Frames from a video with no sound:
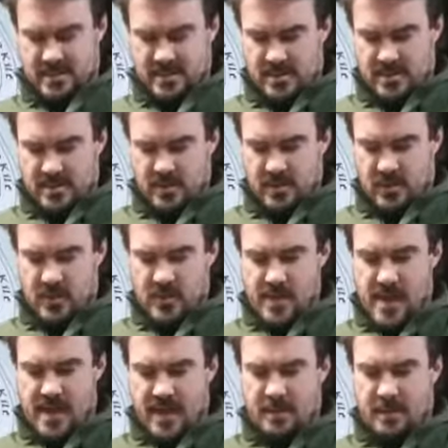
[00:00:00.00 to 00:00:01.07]
Create
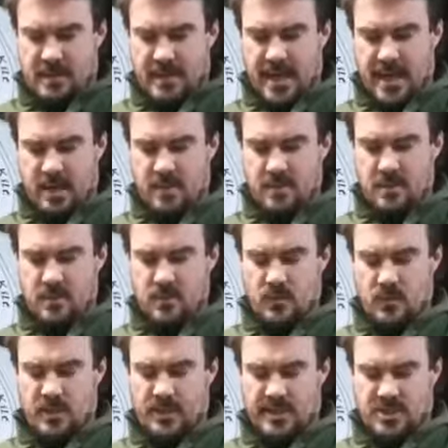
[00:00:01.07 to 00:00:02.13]
and maintain
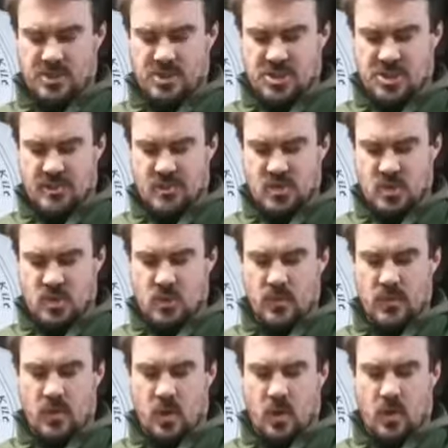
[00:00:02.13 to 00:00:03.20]
relationships with
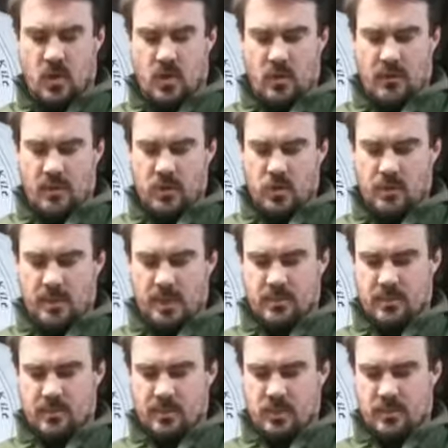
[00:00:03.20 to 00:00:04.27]
all the new people
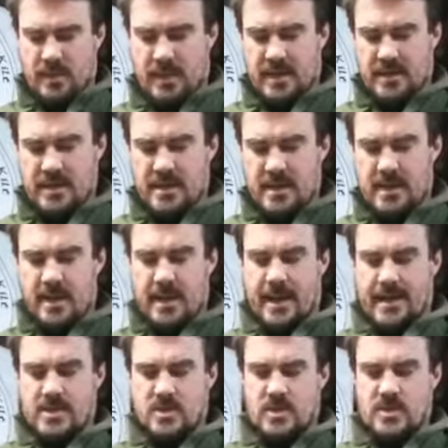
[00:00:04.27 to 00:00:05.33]
you meet as
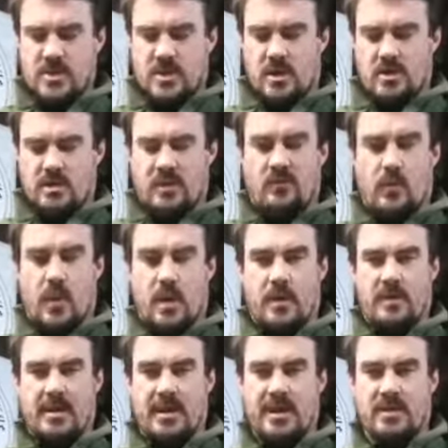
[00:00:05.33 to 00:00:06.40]
a result of wearing the
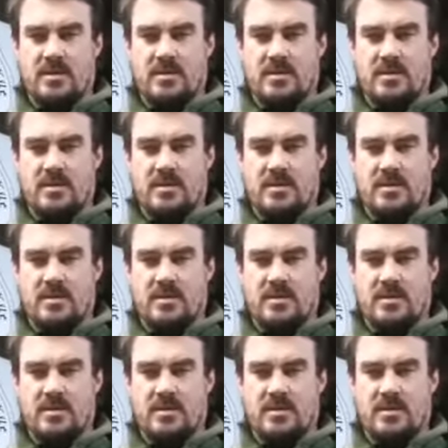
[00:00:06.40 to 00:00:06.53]
kilt.